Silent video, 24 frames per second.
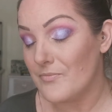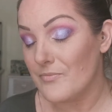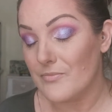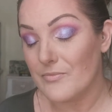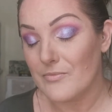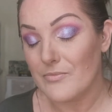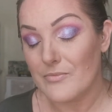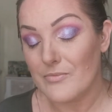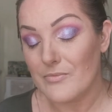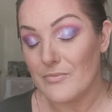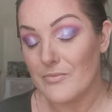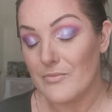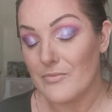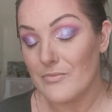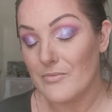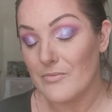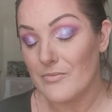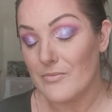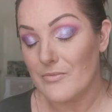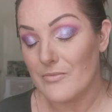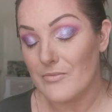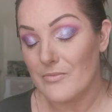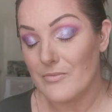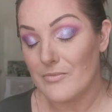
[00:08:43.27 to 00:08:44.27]

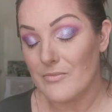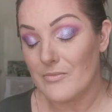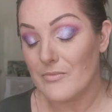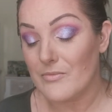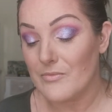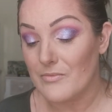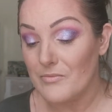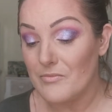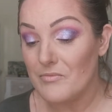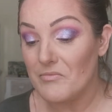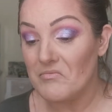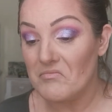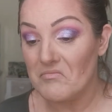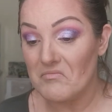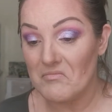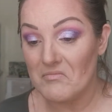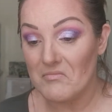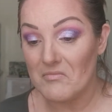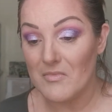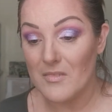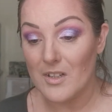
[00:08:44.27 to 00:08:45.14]
No one is speaking in this clip.